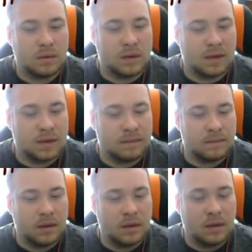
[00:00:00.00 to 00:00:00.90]
Okay.
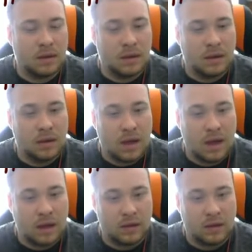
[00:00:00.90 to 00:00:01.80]

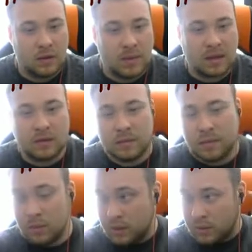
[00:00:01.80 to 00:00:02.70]
Uh, let's go back to
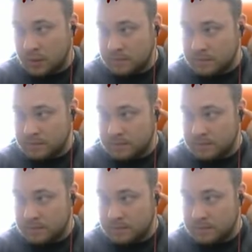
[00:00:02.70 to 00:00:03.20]
Sapuku.